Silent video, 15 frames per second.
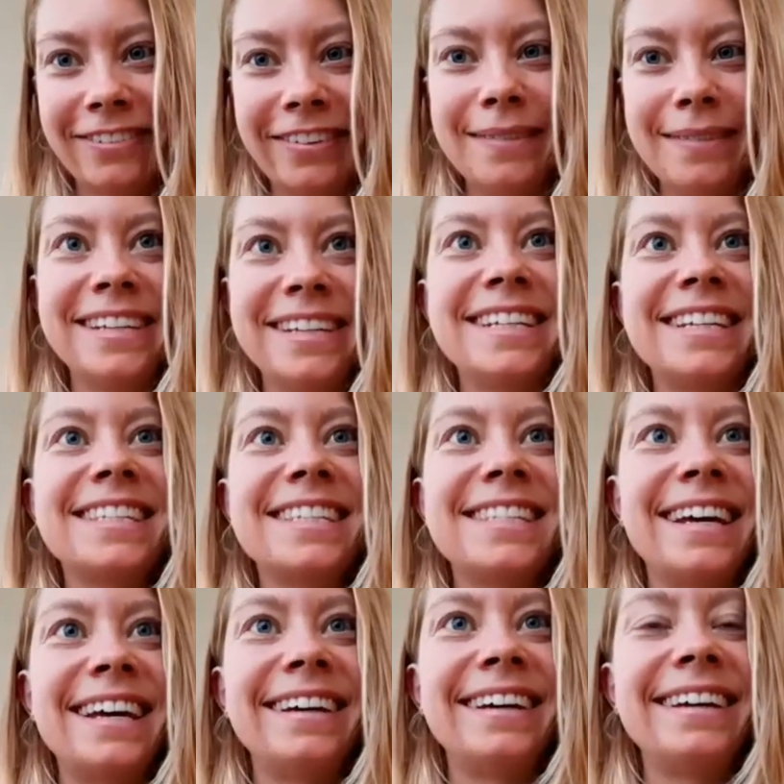let me just
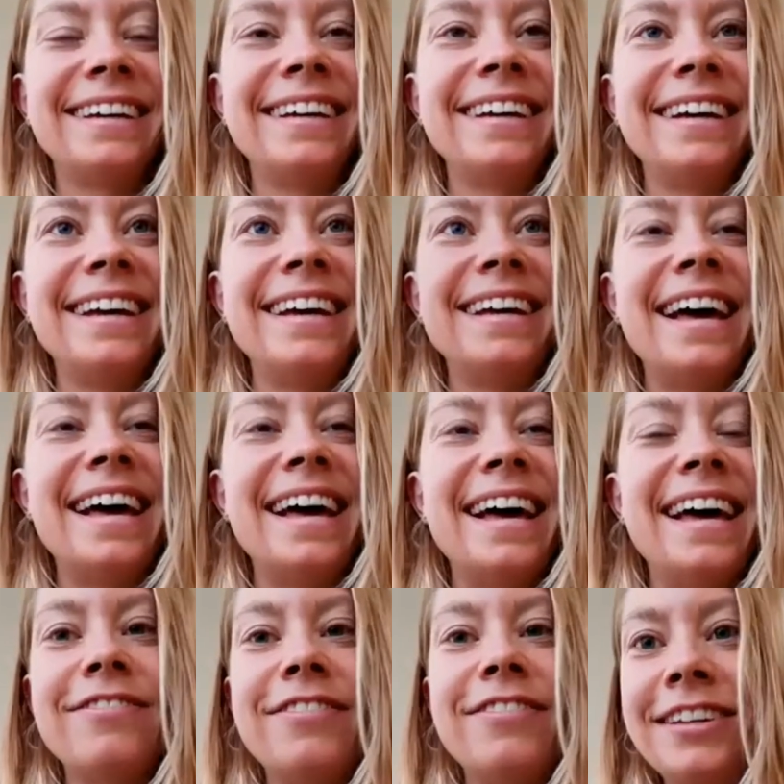say. And
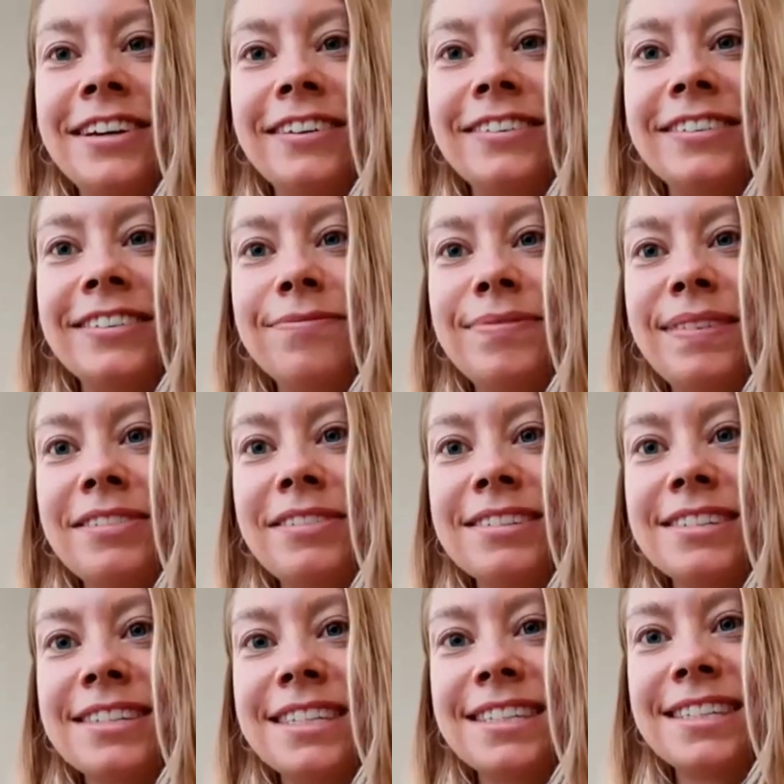if they don't, if
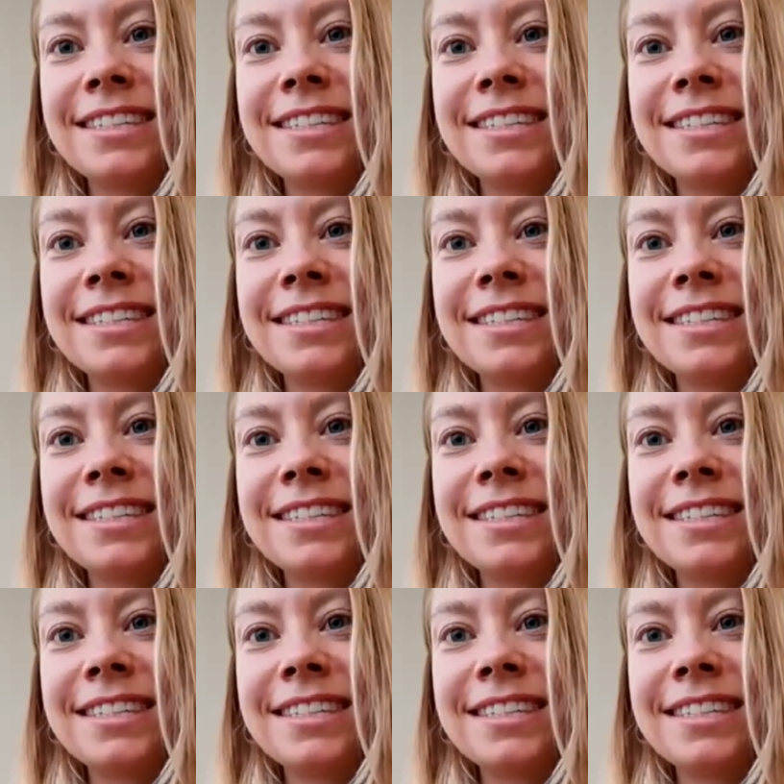people